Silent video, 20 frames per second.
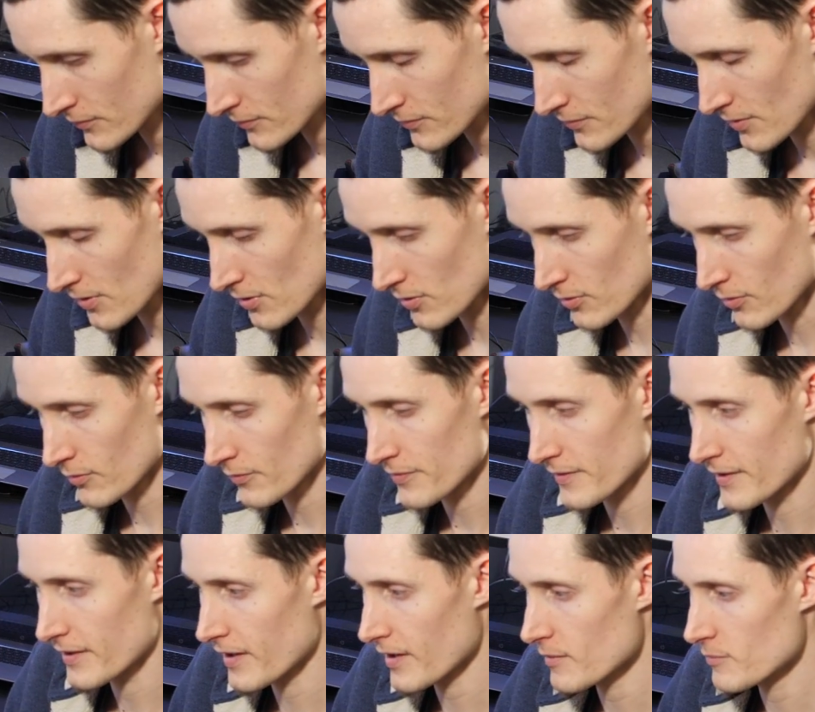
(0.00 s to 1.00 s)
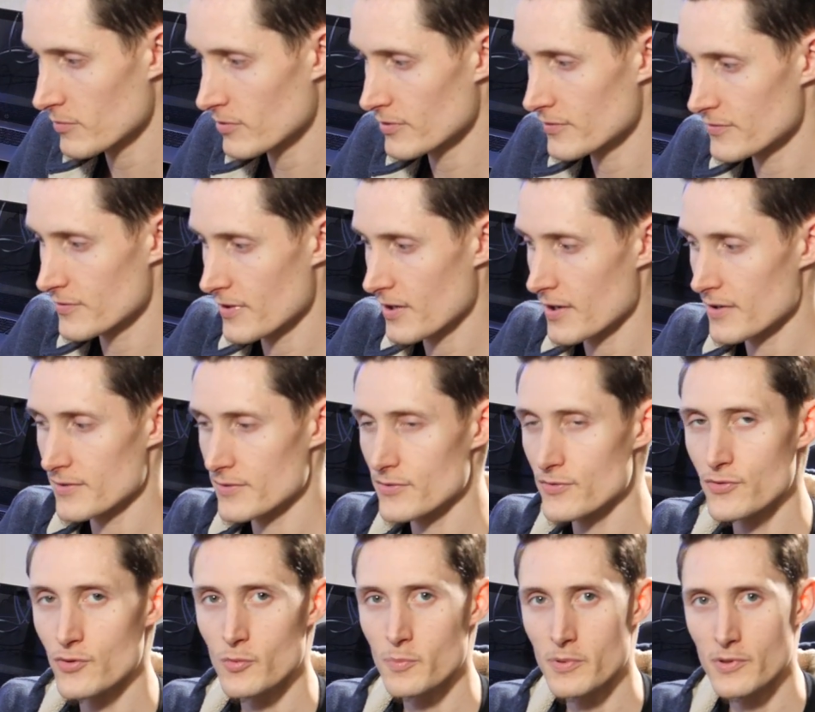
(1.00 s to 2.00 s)
So the cable is not
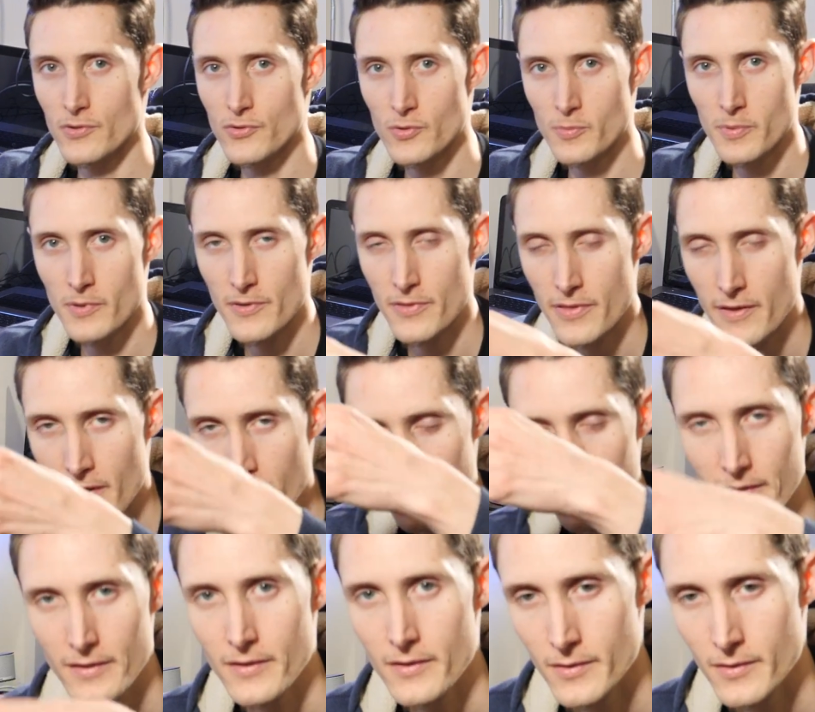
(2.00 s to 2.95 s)
super thick,